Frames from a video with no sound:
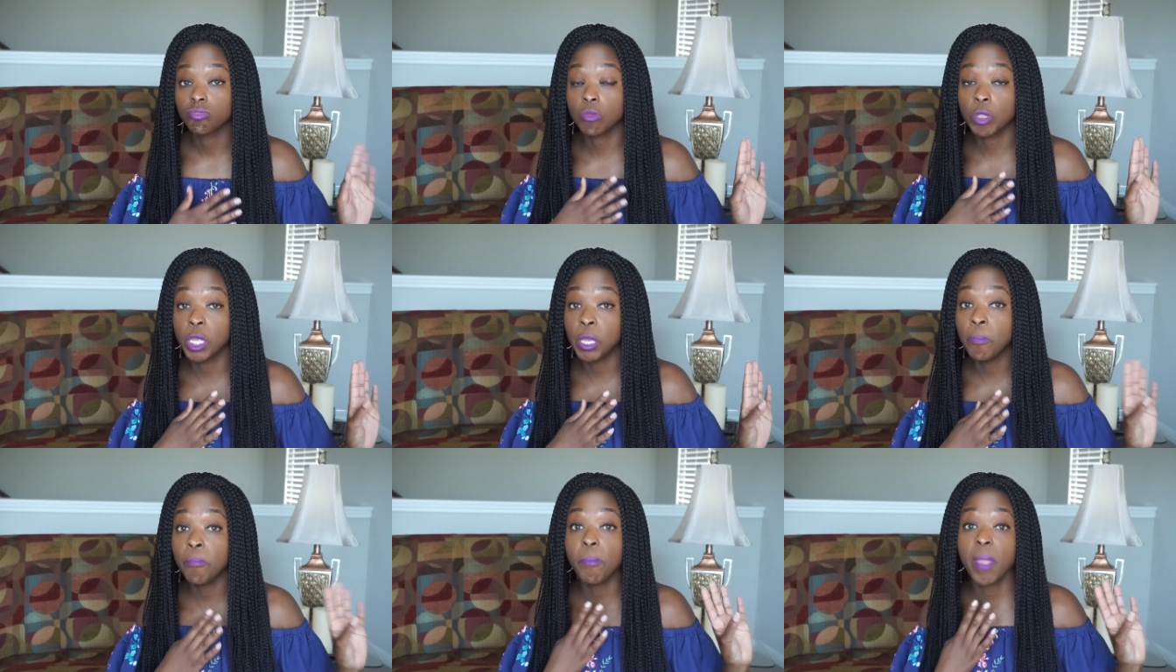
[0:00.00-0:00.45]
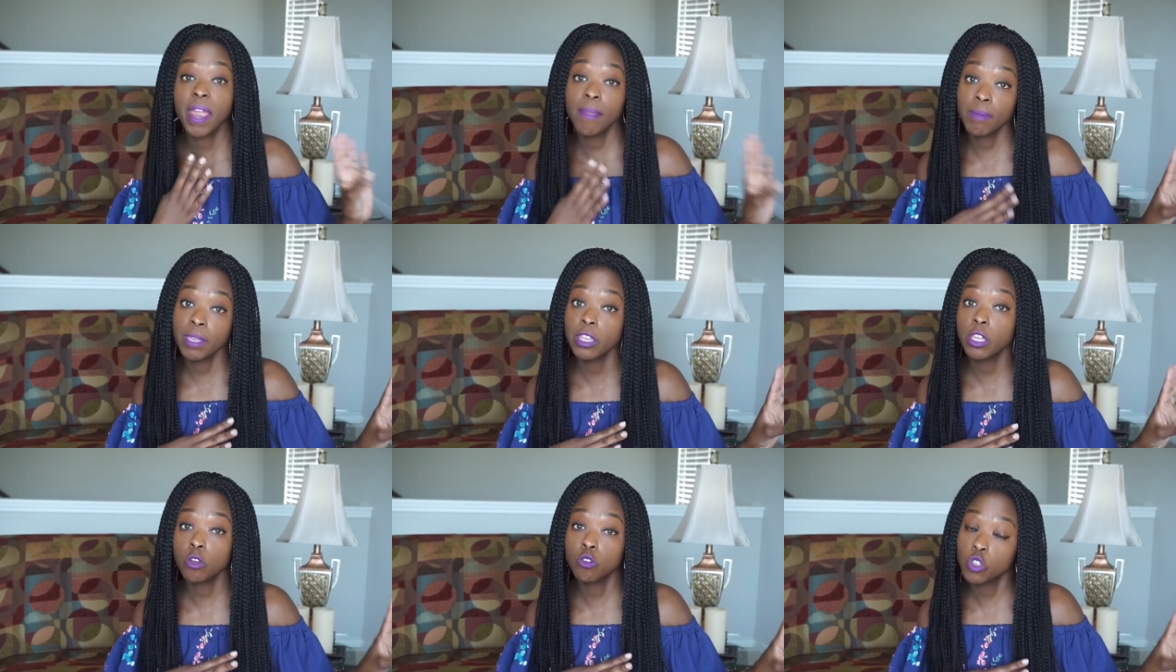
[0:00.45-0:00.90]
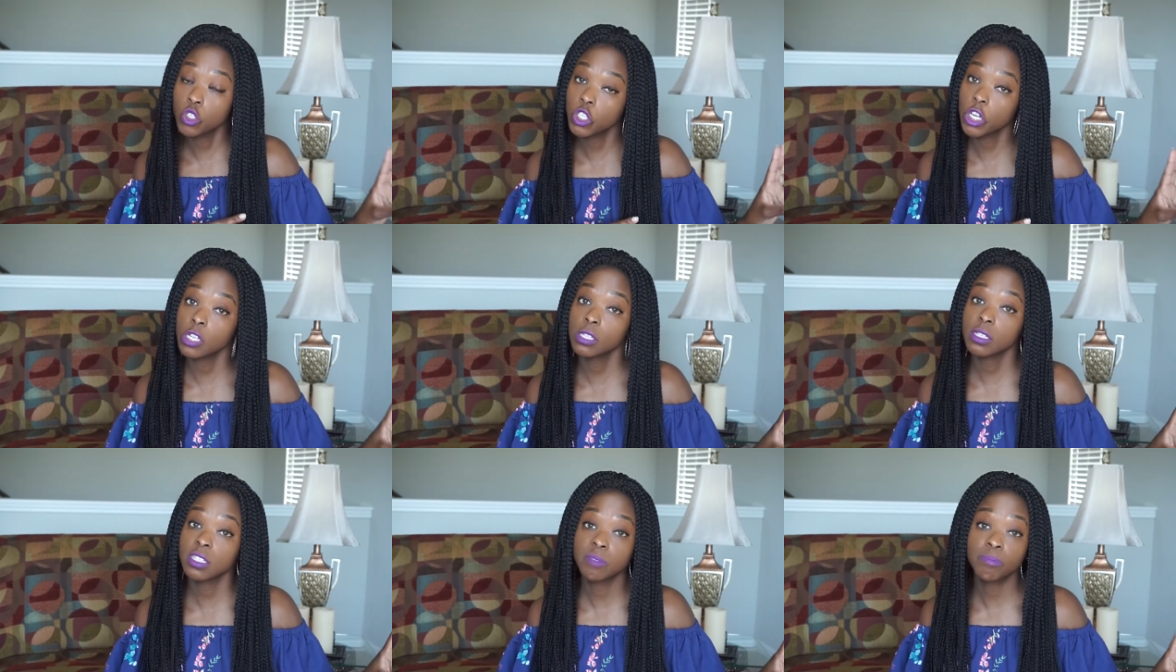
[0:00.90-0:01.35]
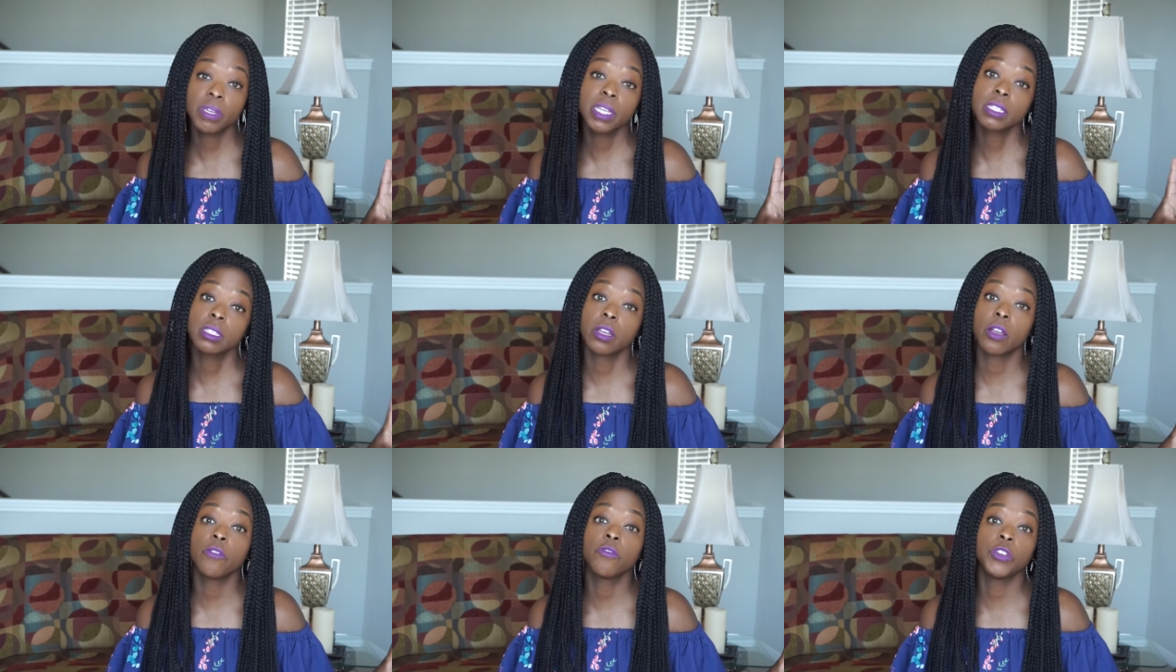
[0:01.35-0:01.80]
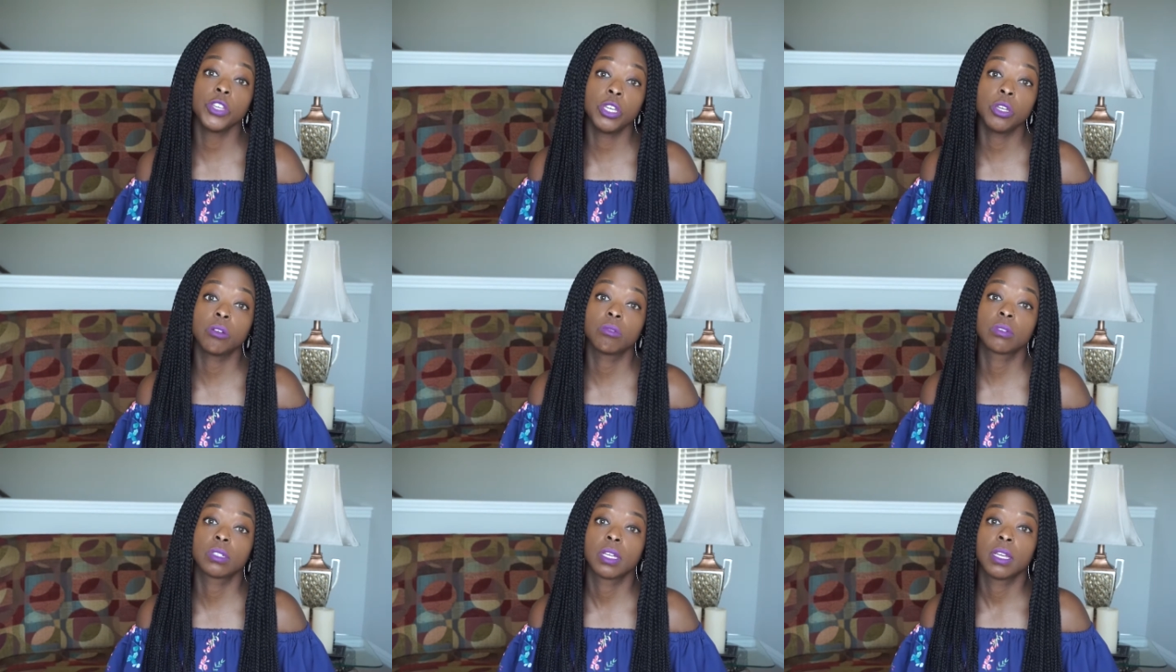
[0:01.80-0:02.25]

then maybe those shirtless pics are for you.